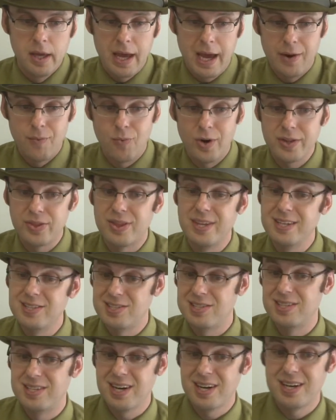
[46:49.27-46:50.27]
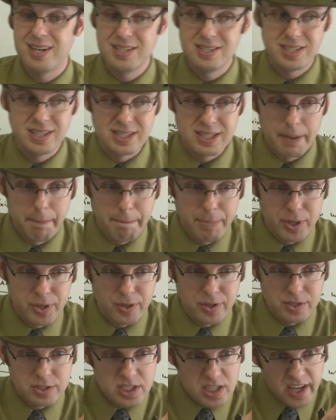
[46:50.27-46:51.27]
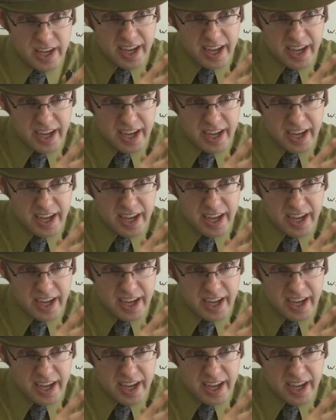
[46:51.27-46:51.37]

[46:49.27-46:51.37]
And what this does is it builds an